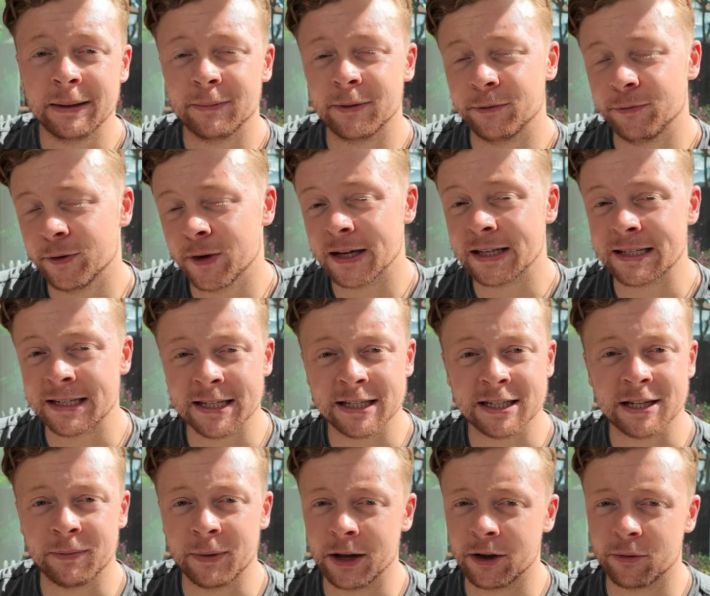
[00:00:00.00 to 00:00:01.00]
But 30 to
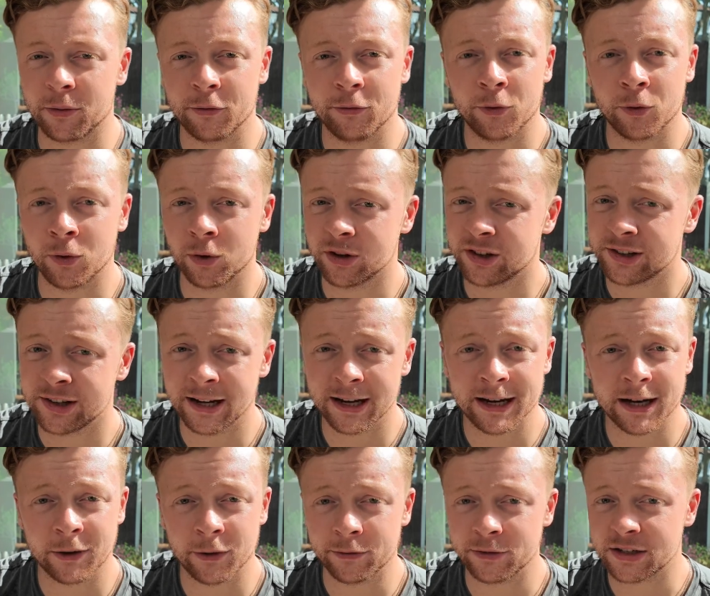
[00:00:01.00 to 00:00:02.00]
60 minutes before, steer
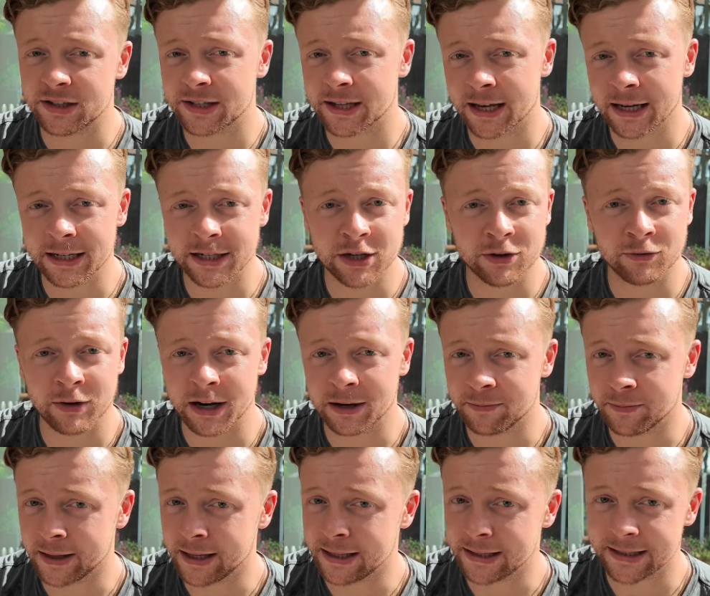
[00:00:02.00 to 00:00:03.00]
clear of your steaks, your
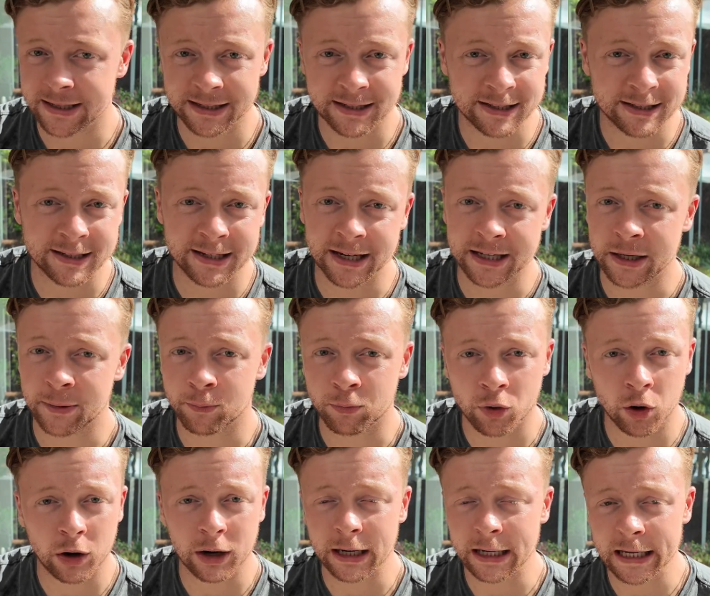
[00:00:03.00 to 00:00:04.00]
red meats, as I say, your
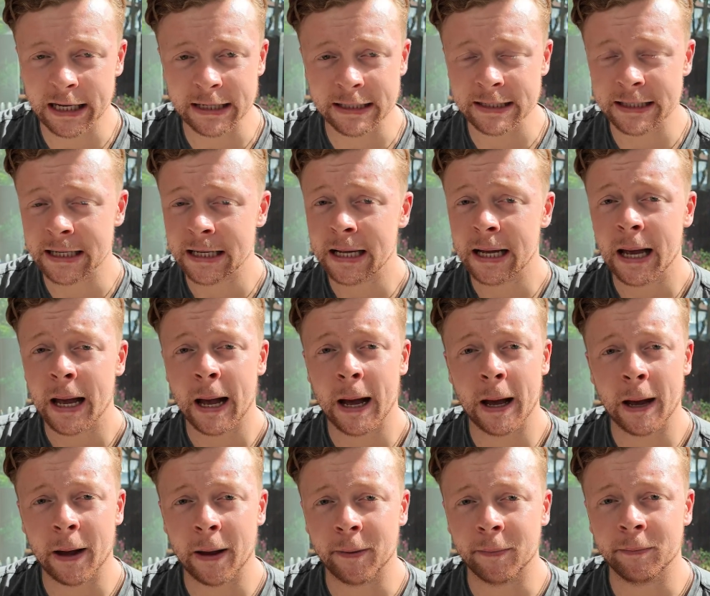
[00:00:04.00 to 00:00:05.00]
broccolis,
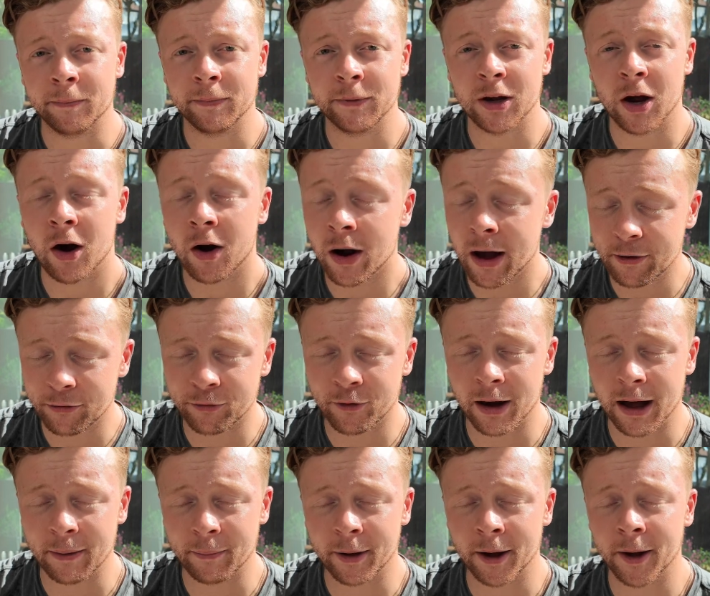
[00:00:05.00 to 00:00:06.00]
your high
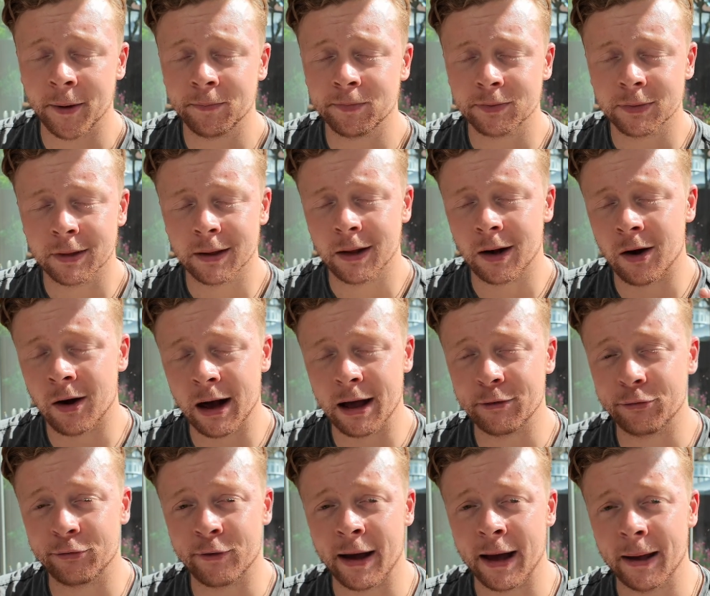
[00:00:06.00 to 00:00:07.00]
fiber, high
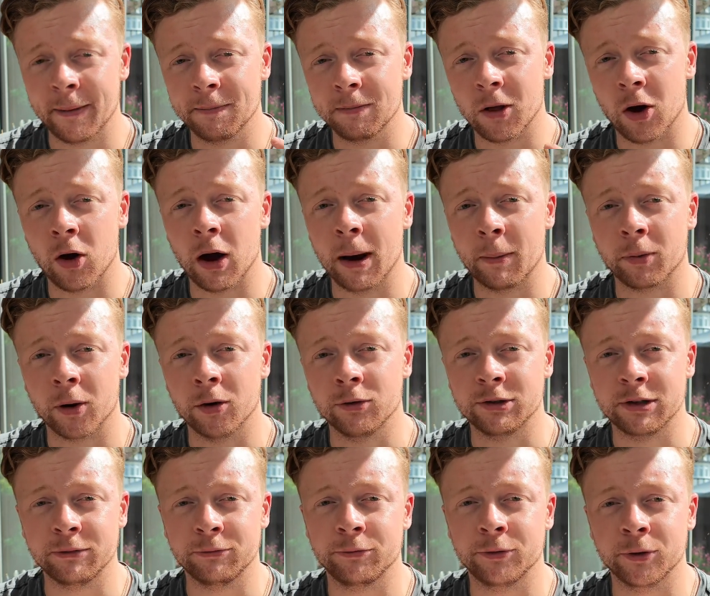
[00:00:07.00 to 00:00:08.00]
fat, high
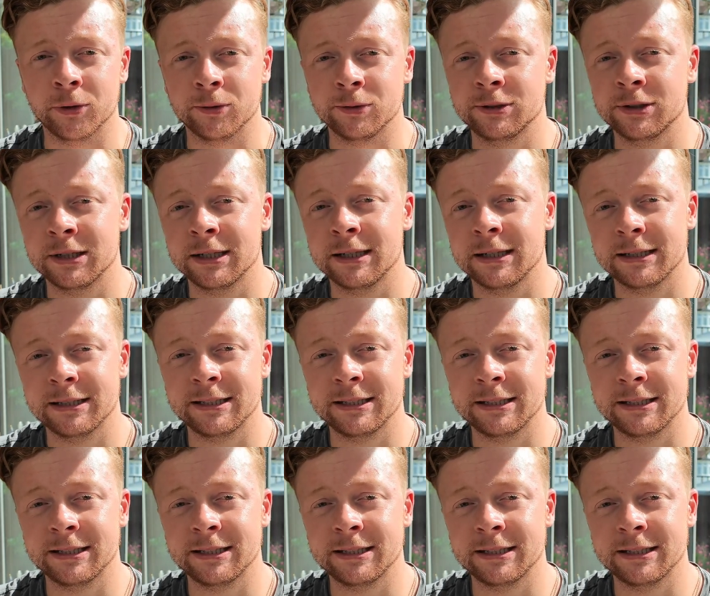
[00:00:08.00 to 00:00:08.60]
protein foods.